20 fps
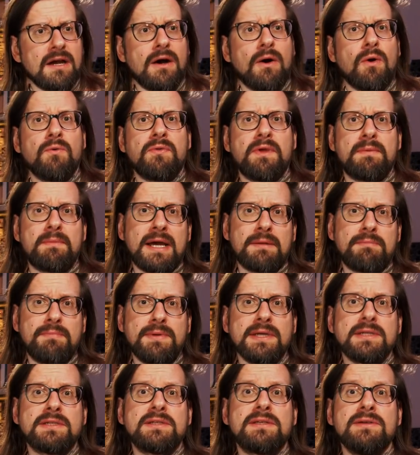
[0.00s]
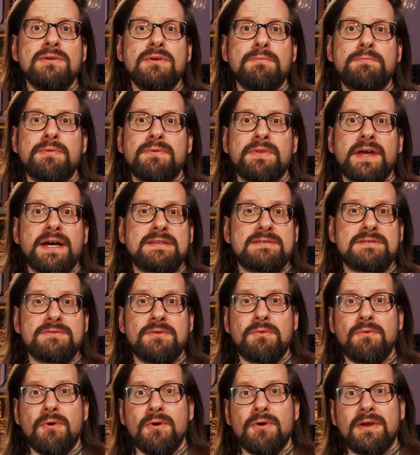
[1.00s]
oh, there might be a tube that's
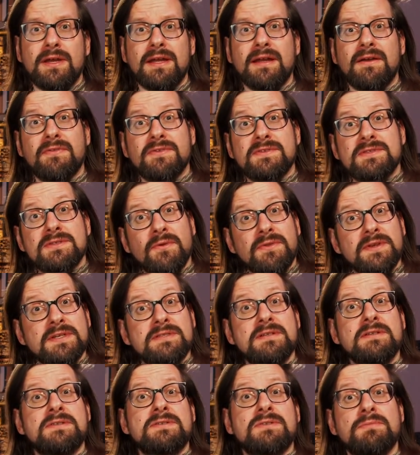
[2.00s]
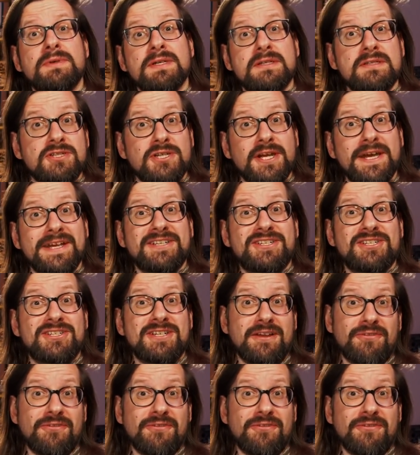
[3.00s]
not working, and so this needs to be exchanged.